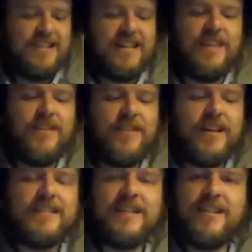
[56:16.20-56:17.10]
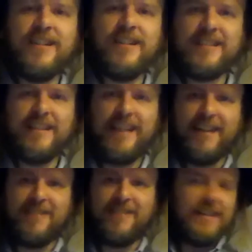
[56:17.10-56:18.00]
Gonna leave you on tenterhooks on
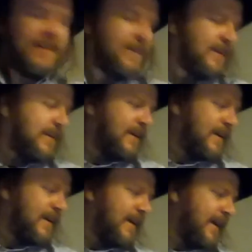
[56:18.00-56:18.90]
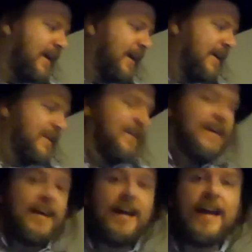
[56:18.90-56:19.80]
that one. And
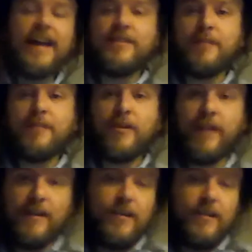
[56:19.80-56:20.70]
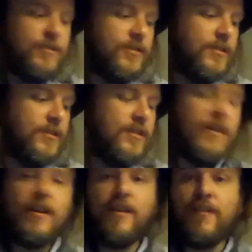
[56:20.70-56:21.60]
I have some great news
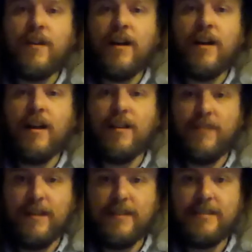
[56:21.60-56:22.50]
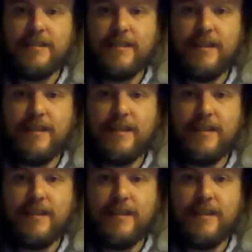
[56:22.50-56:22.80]
for all of us.